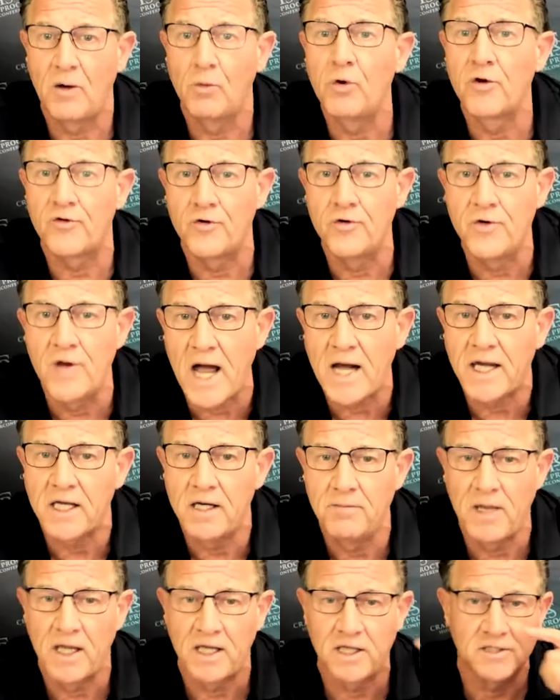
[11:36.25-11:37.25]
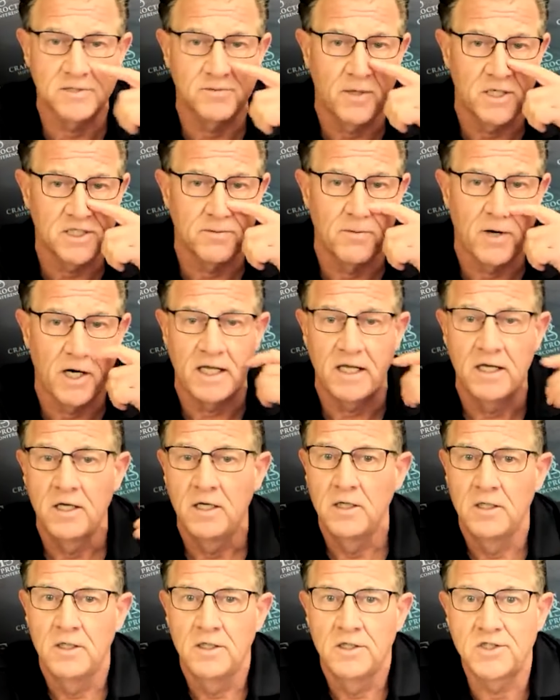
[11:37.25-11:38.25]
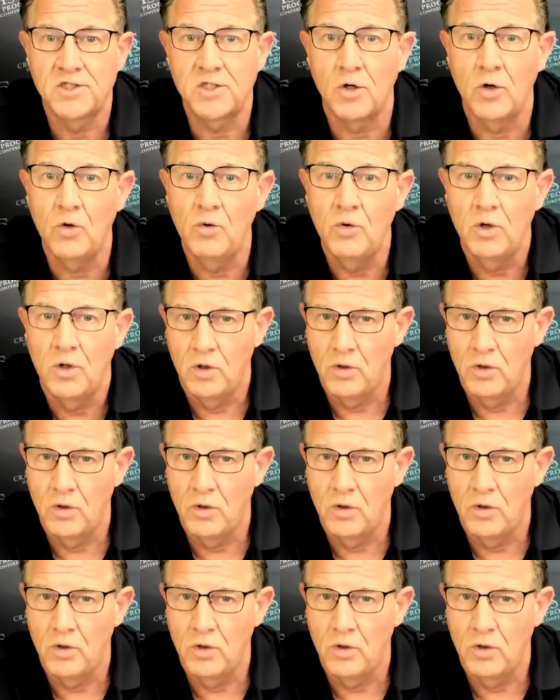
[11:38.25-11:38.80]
where they're not going to make as much money. So